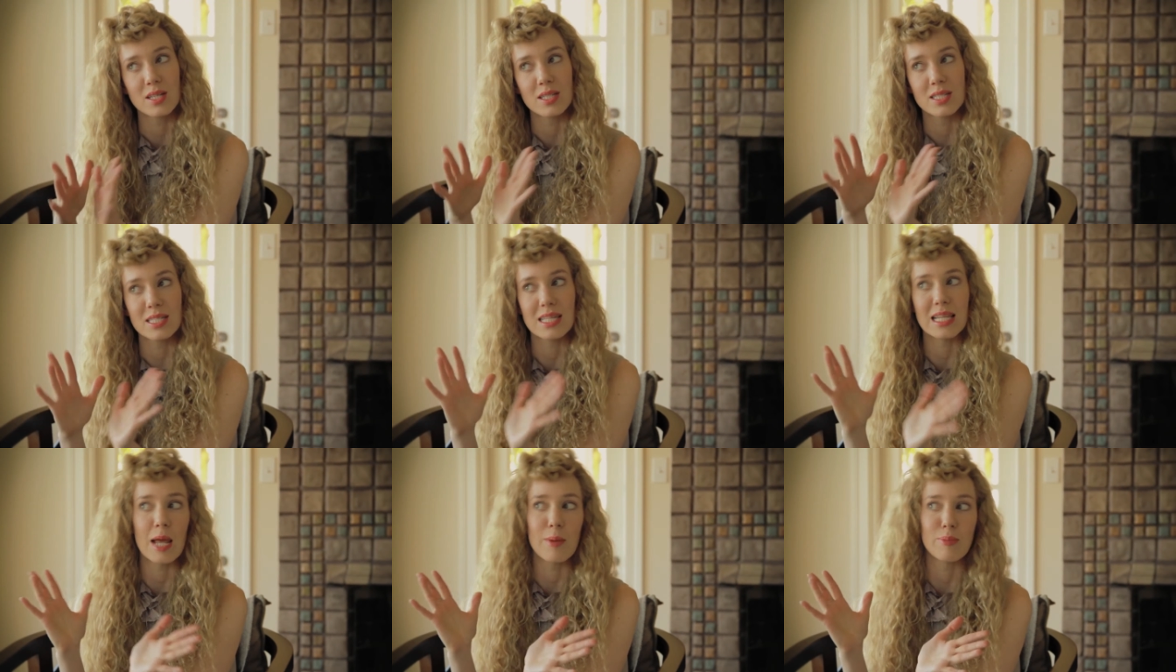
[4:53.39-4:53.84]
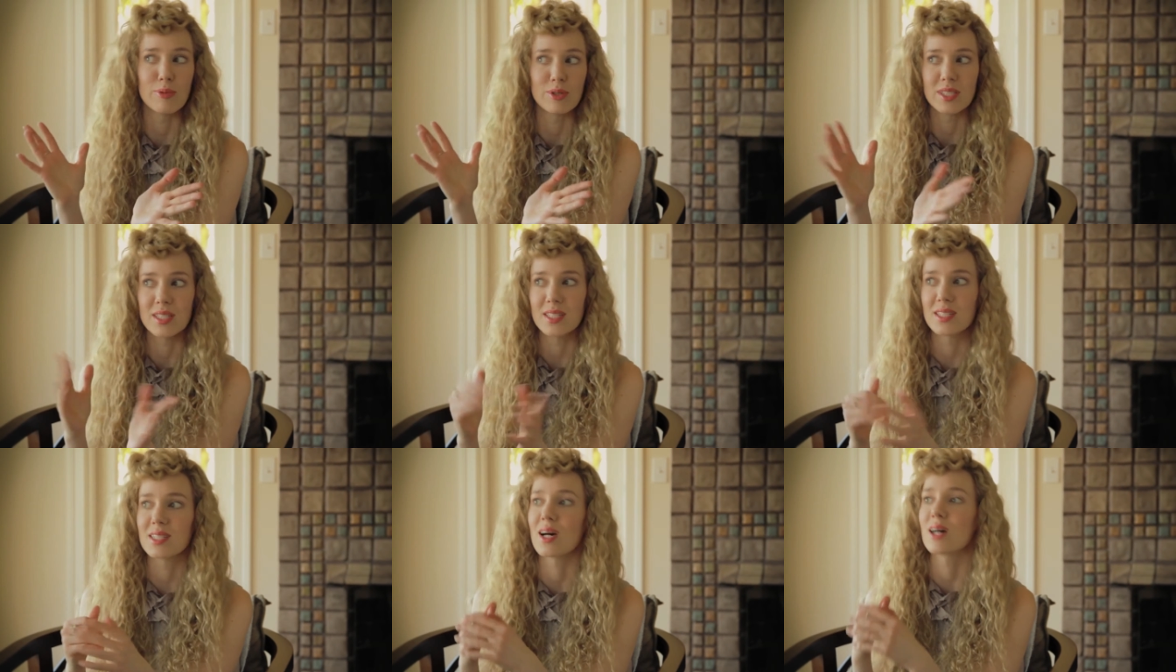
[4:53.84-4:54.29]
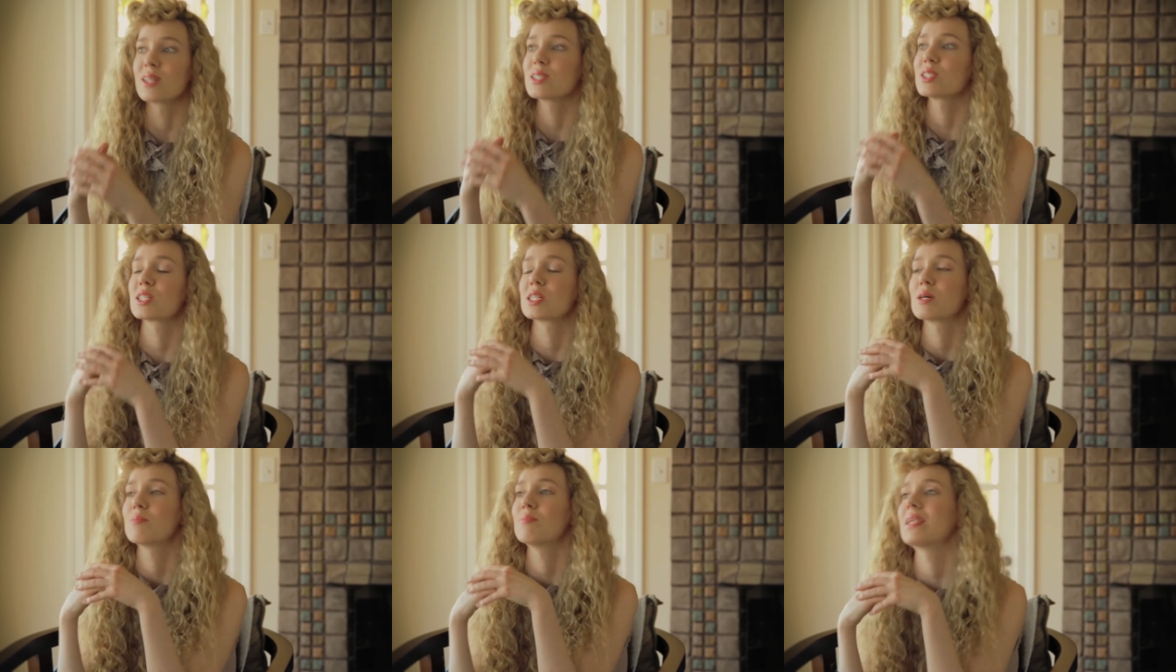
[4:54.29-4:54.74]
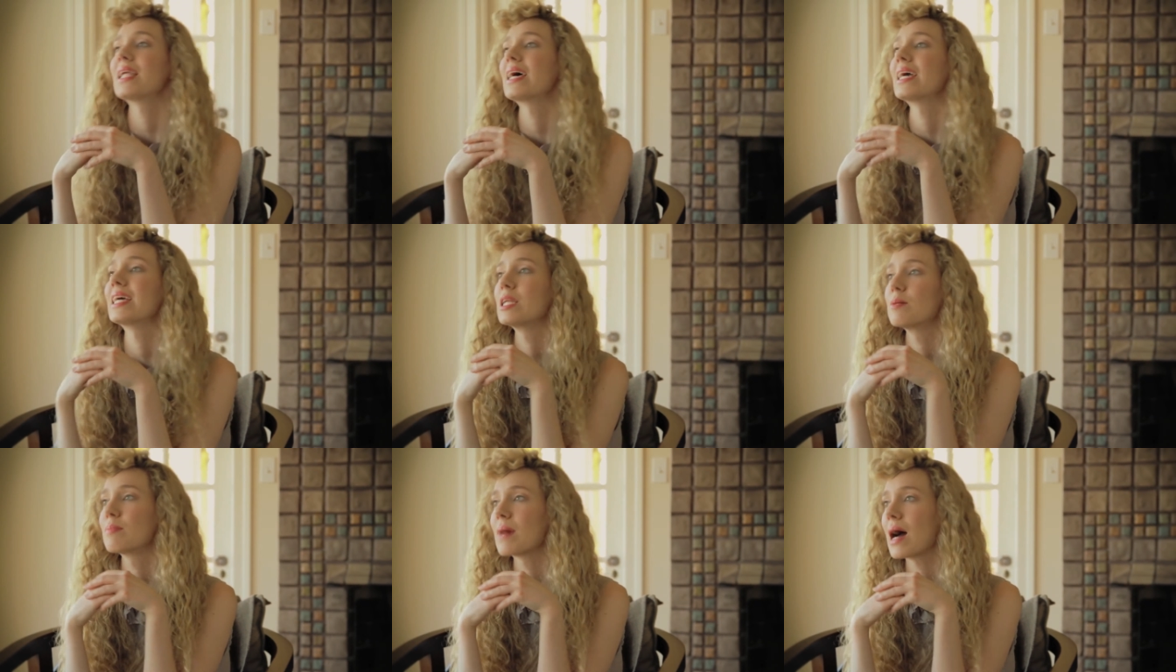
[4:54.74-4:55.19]
celebrity starts to
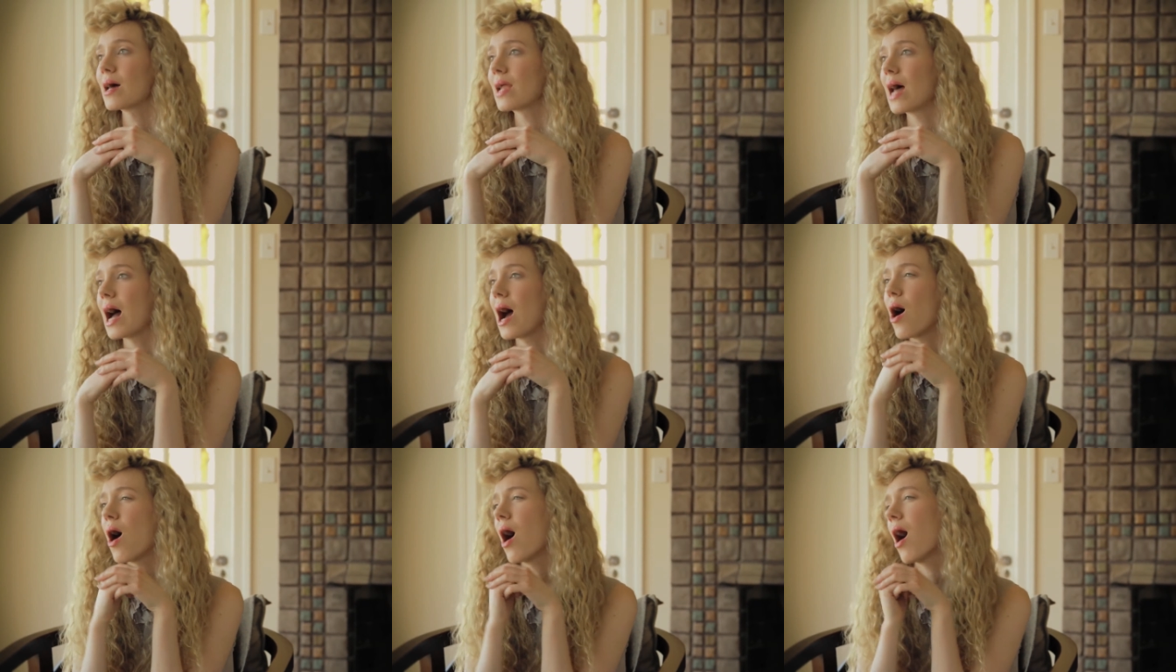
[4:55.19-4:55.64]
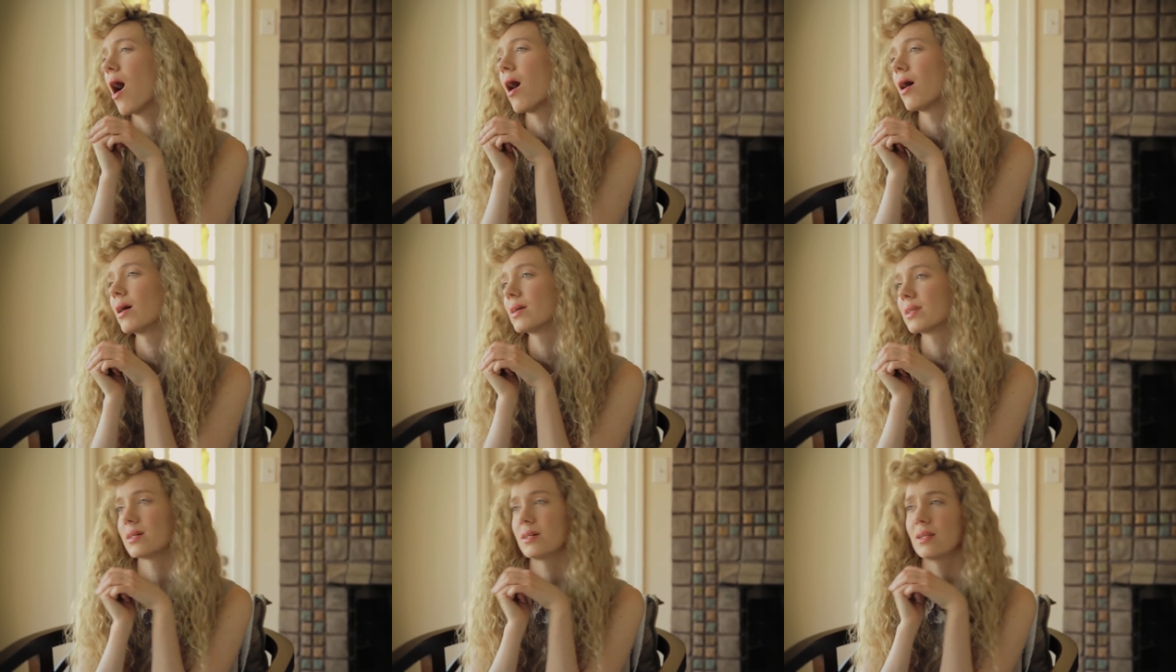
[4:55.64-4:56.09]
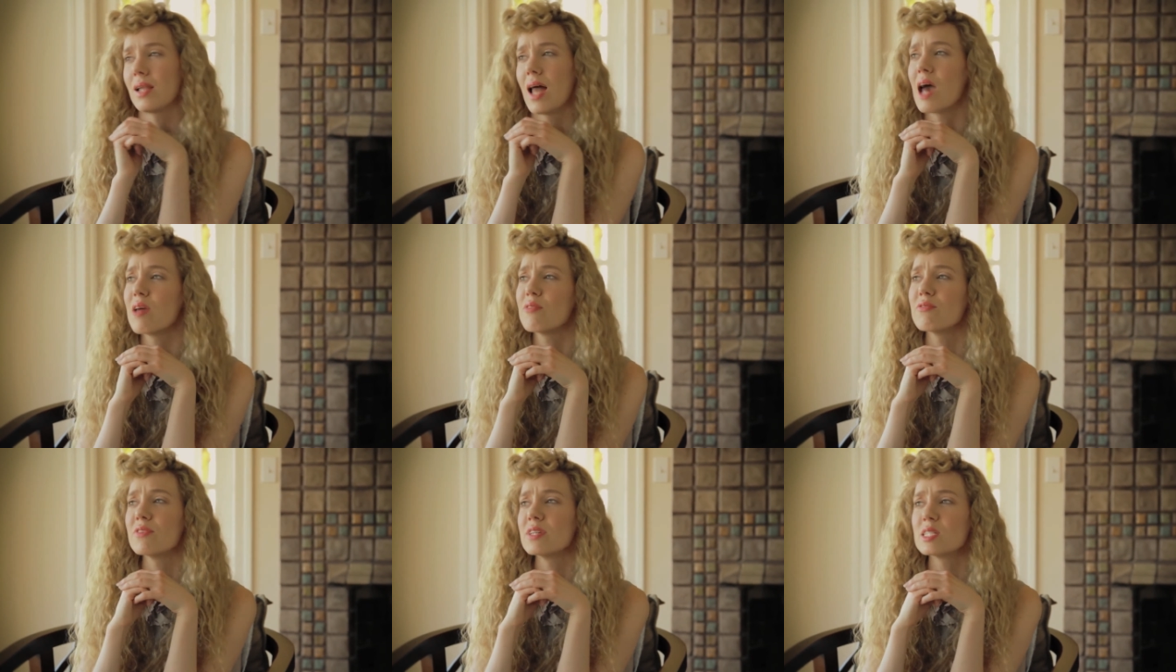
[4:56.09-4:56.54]
complain about how hard her life